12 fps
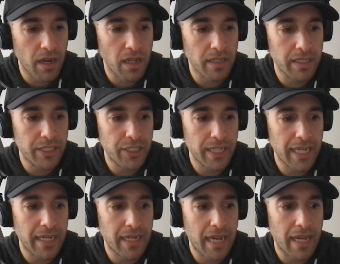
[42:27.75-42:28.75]
college
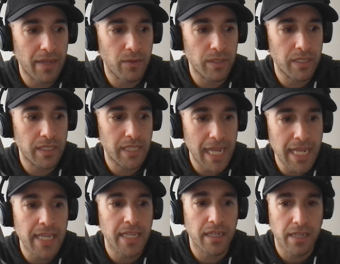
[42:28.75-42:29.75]
and I was
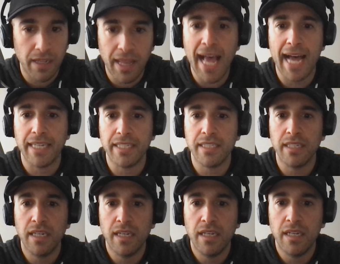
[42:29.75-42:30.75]
taking a class
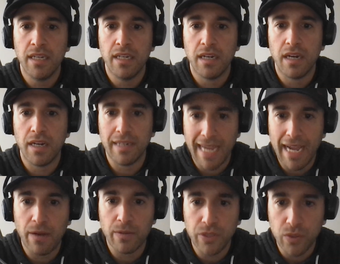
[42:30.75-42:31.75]
on
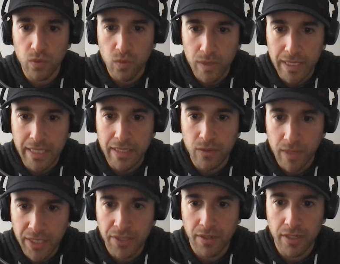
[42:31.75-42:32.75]
how to read
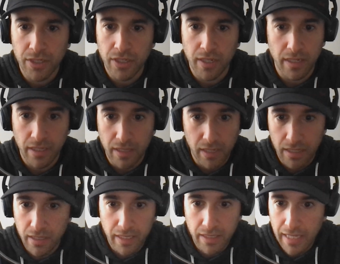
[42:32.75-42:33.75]
research.
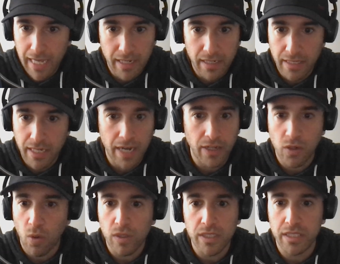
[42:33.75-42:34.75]
They had entire
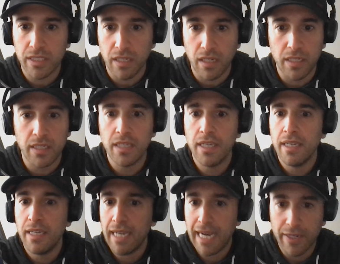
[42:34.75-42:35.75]
courses on
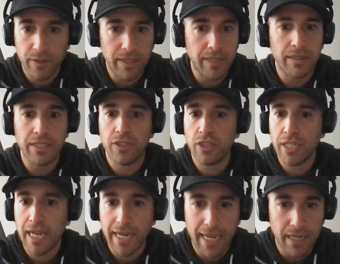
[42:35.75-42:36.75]
how to read research,
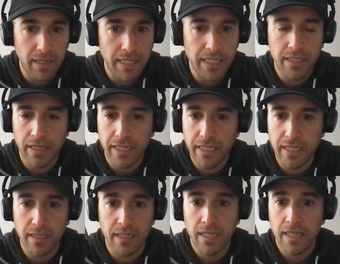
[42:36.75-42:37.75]
how to analyze studies,
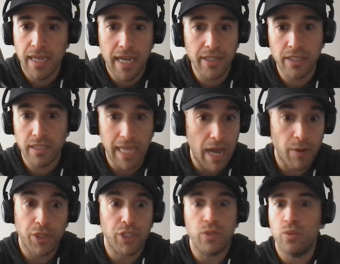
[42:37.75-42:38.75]
and how
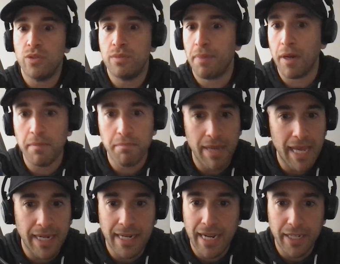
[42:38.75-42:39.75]
to use
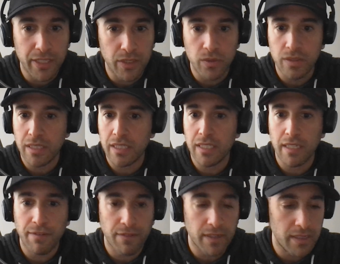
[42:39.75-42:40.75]
PubMed and how to use these
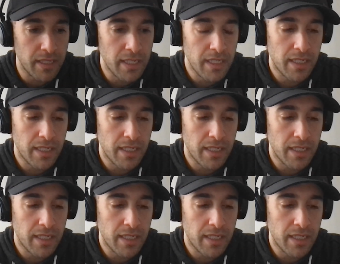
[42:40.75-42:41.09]
different